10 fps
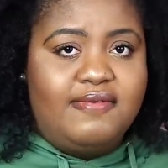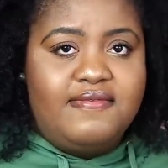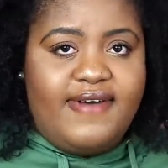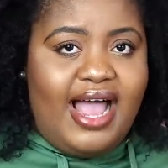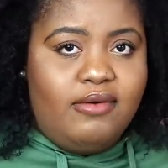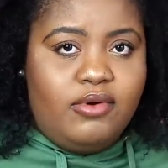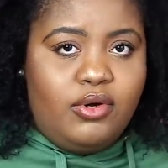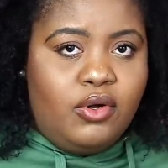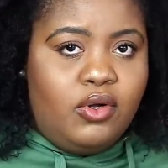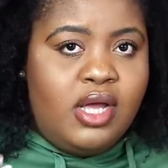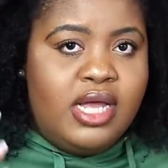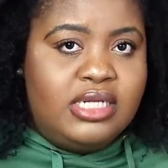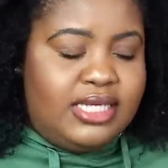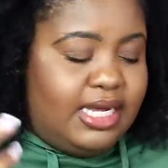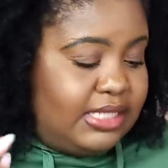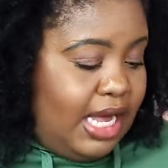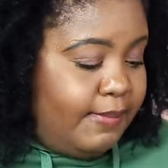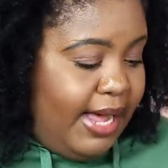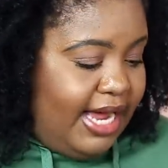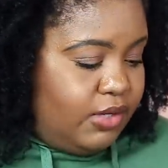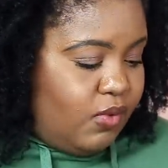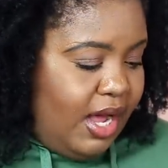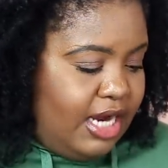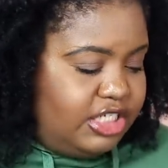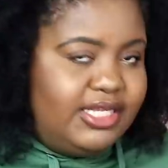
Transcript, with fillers: viral TikTok body wash.